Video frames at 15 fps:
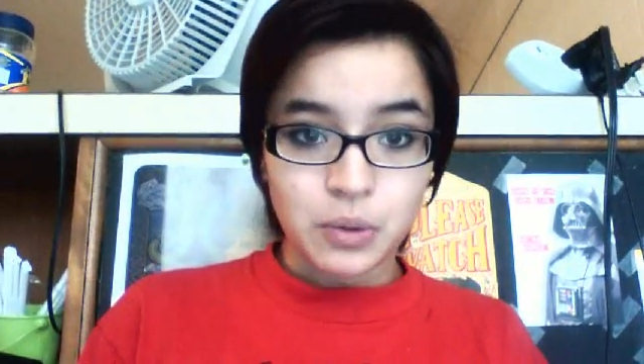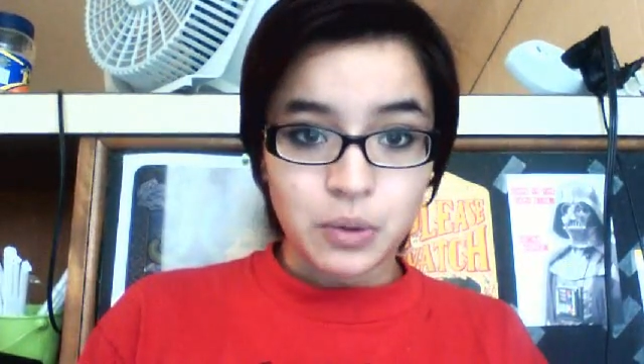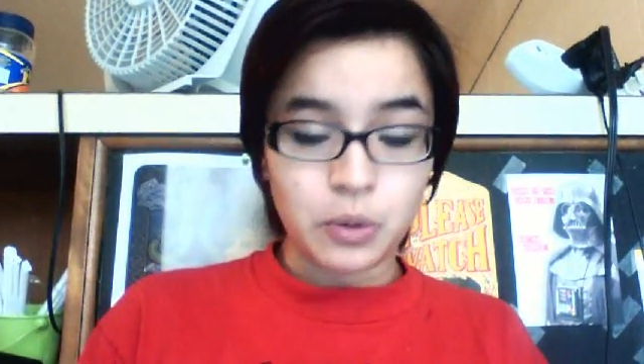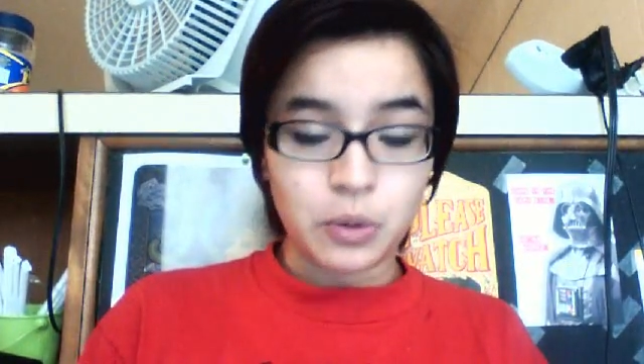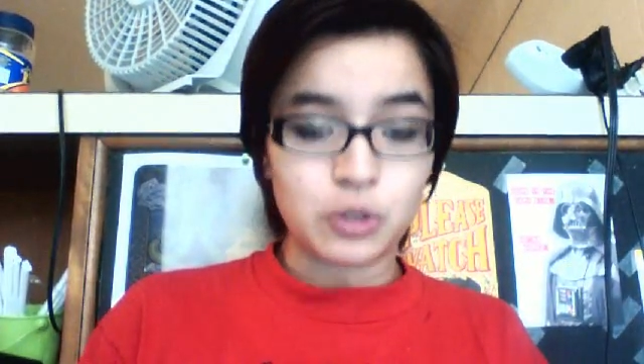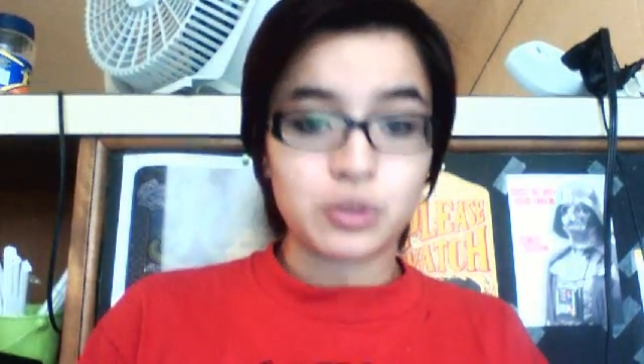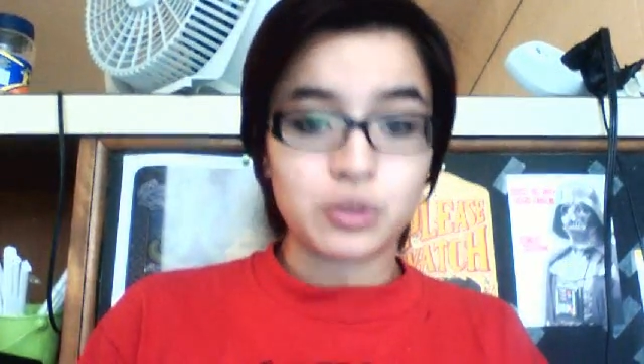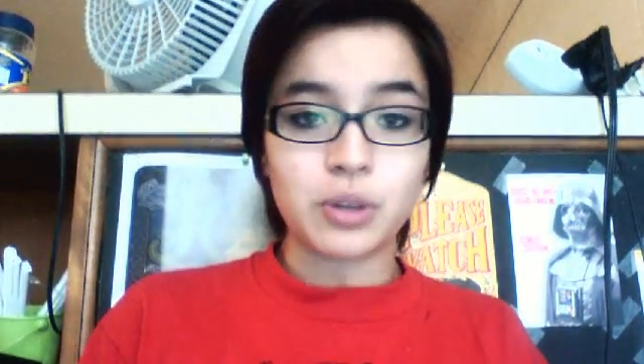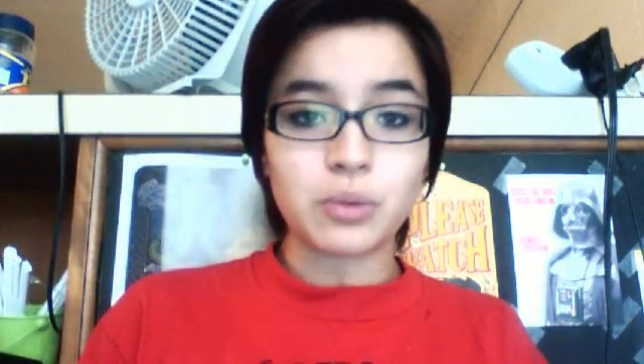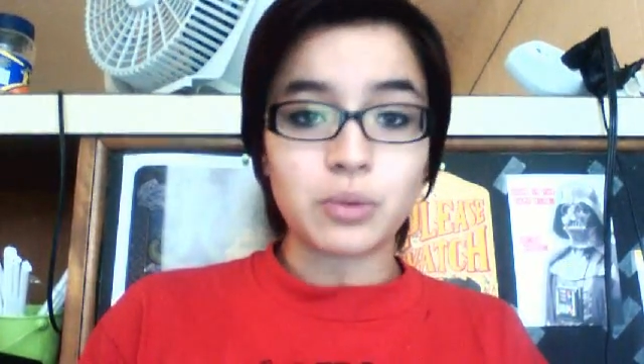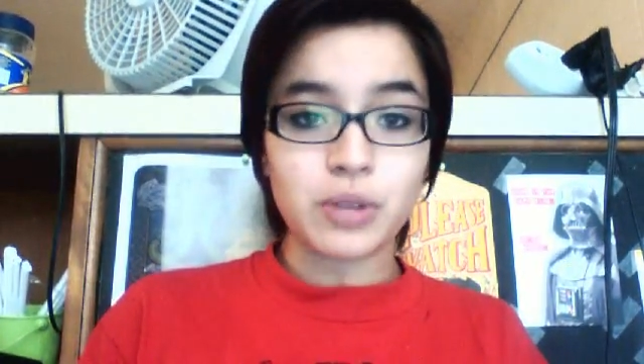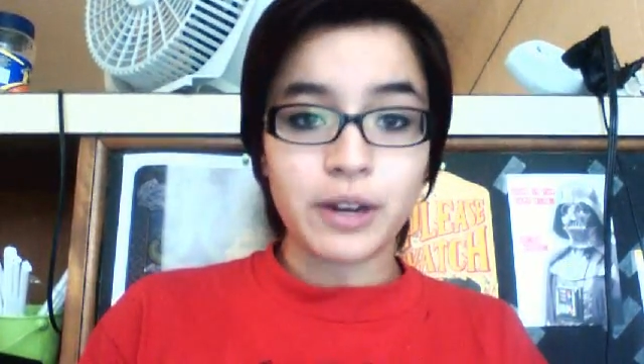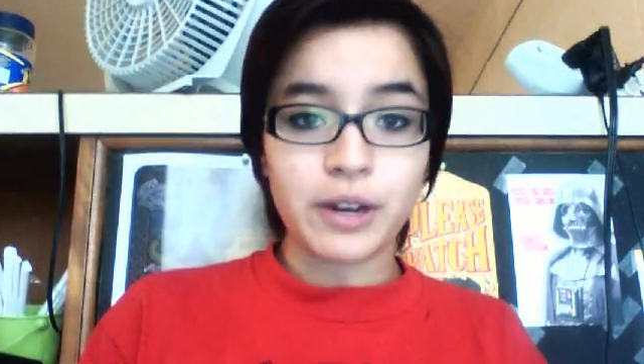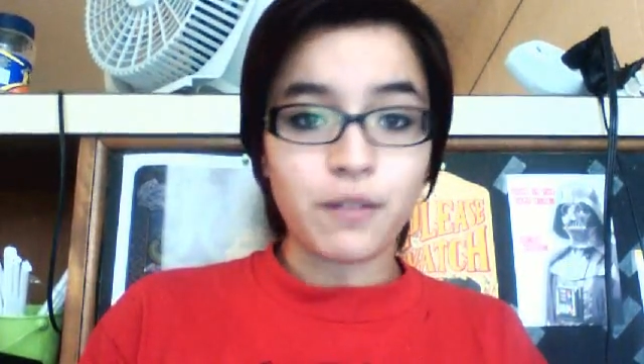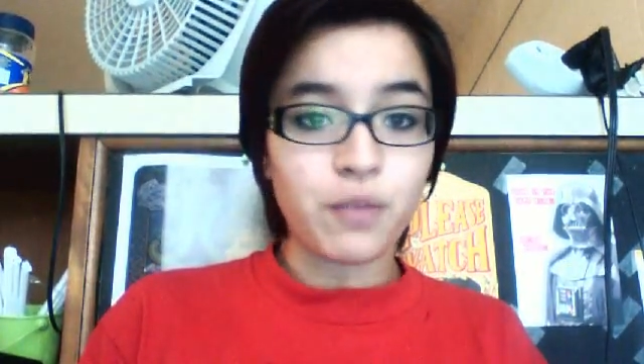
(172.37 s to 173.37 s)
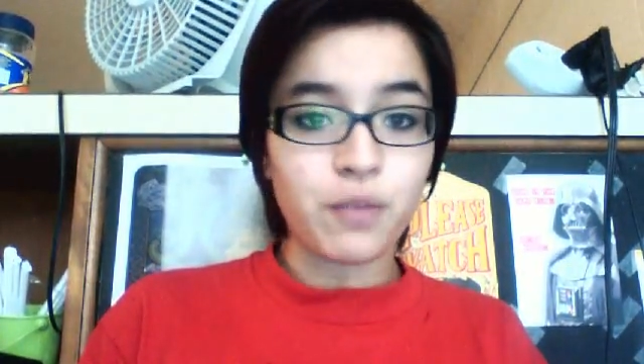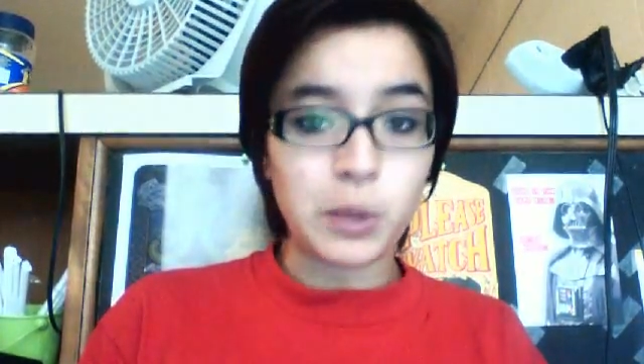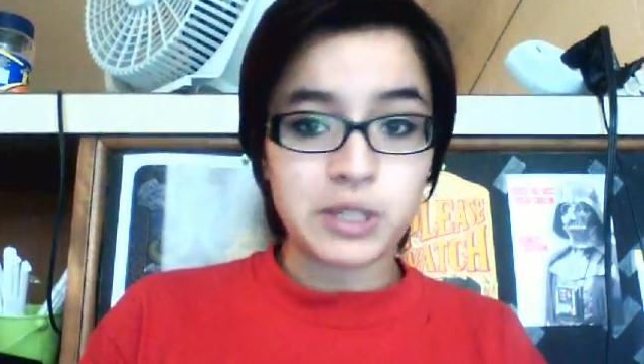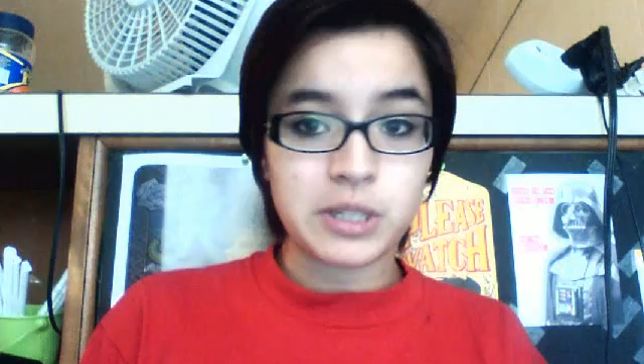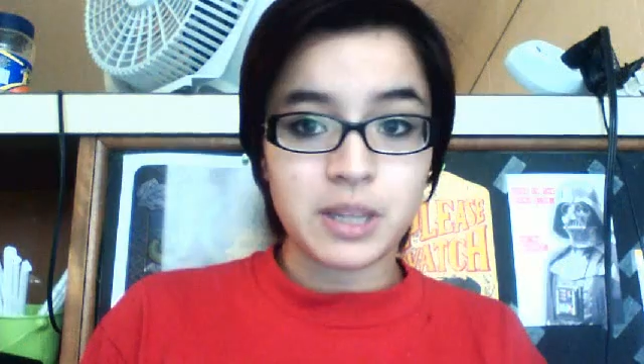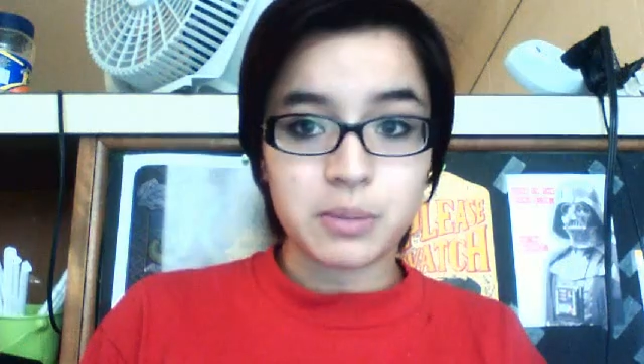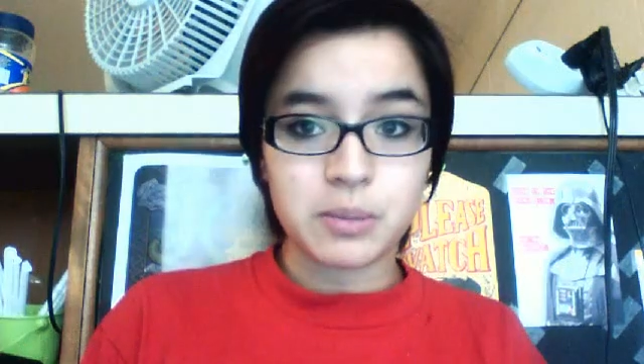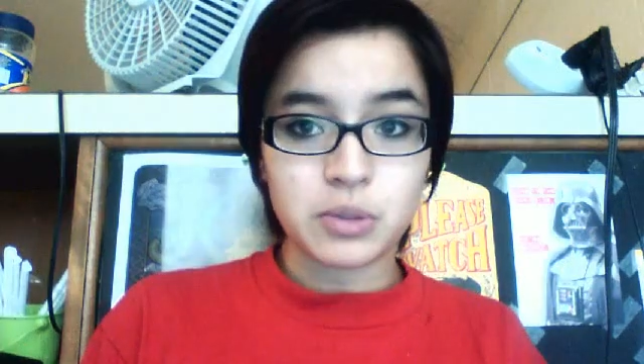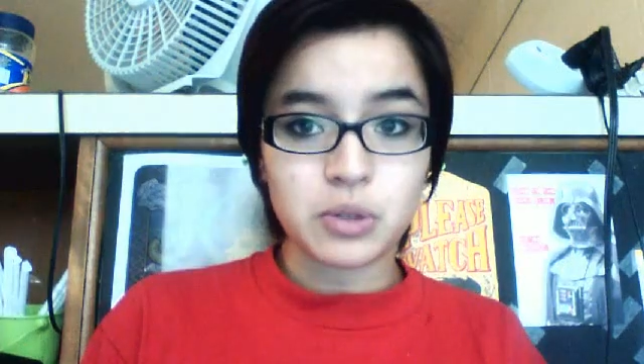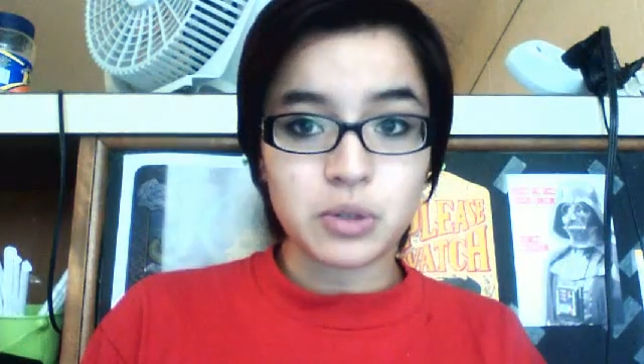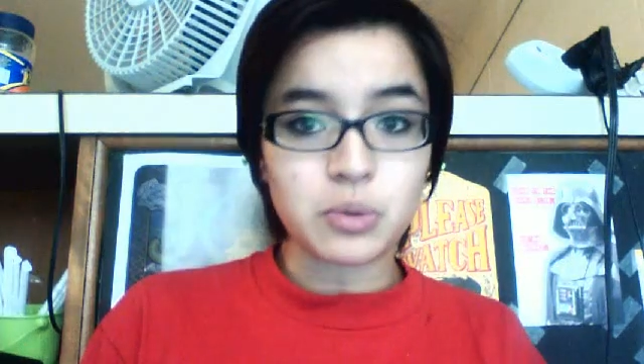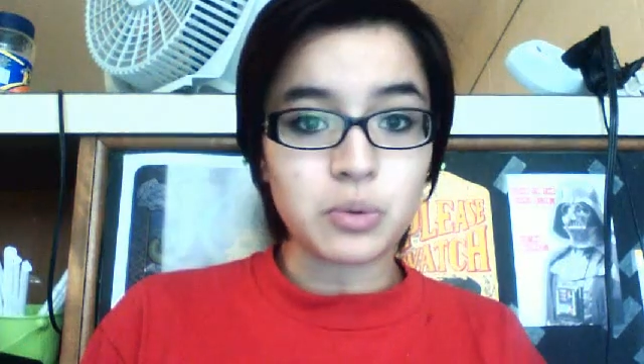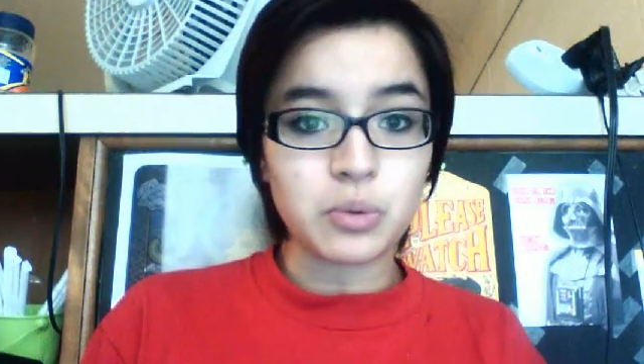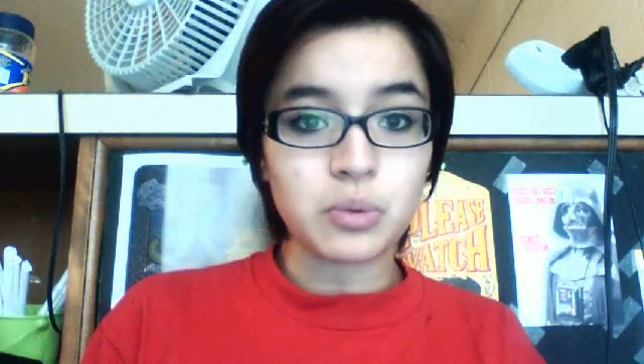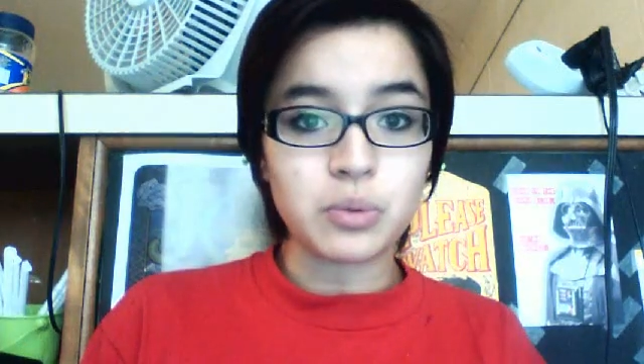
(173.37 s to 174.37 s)
or don't try to force them
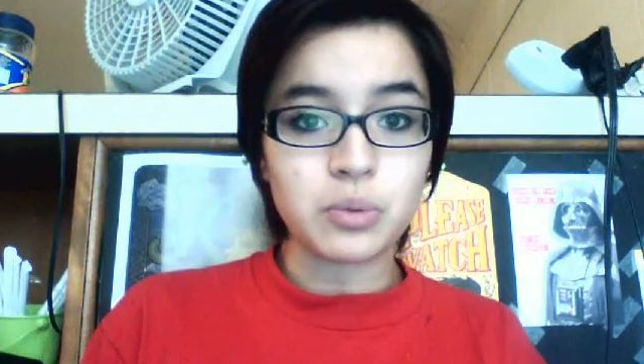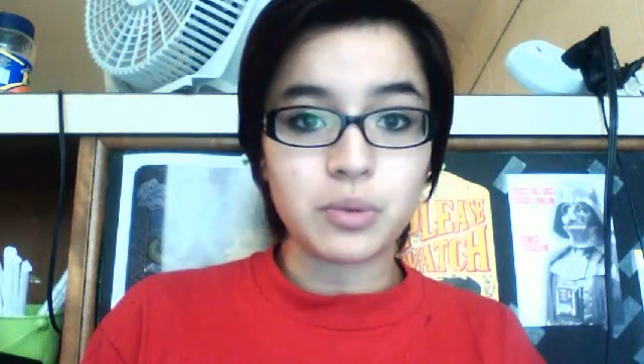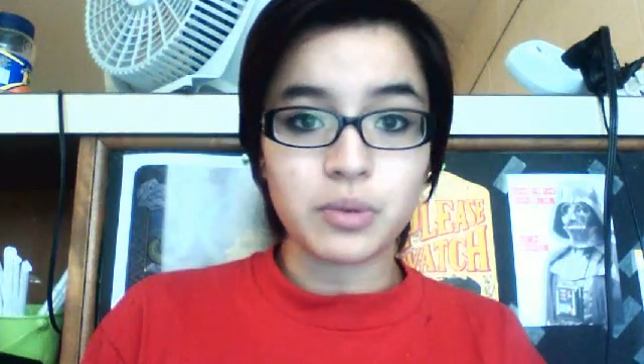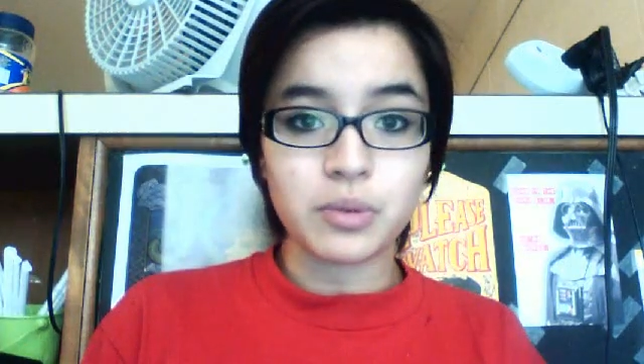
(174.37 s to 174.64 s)
to